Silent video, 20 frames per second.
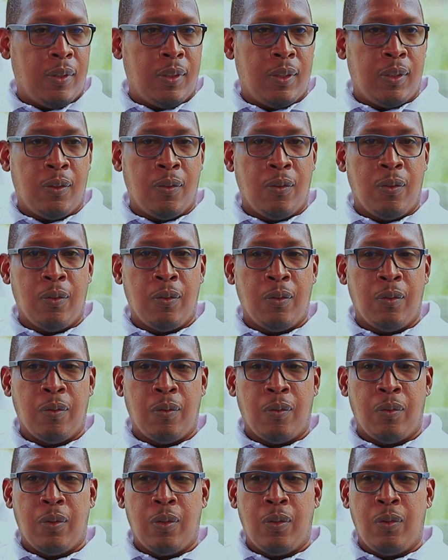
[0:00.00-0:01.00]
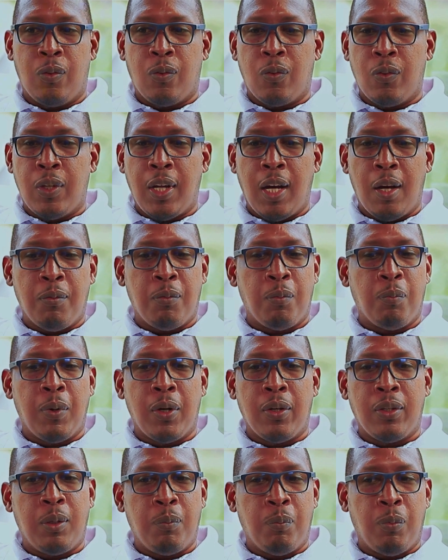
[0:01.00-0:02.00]
So you could have
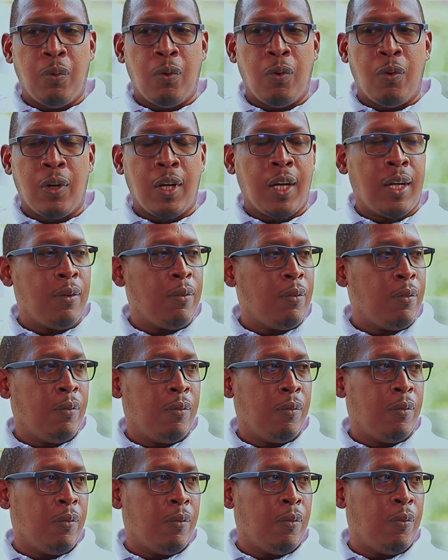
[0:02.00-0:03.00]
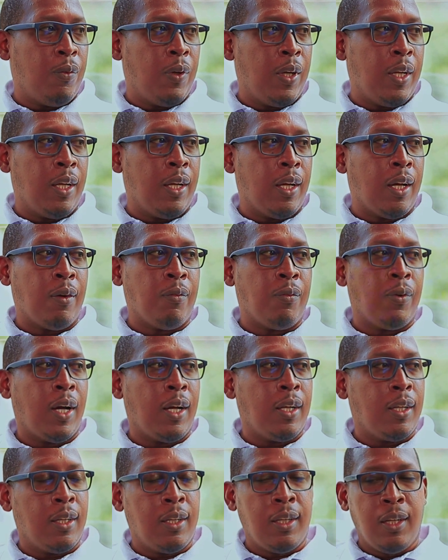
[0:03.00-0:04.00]
multiple organ failure. I've
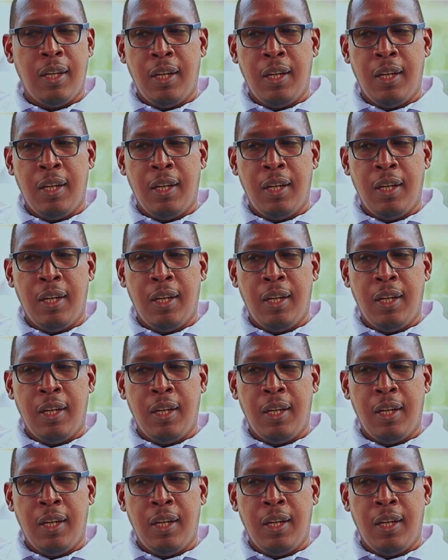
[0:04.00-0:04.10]
had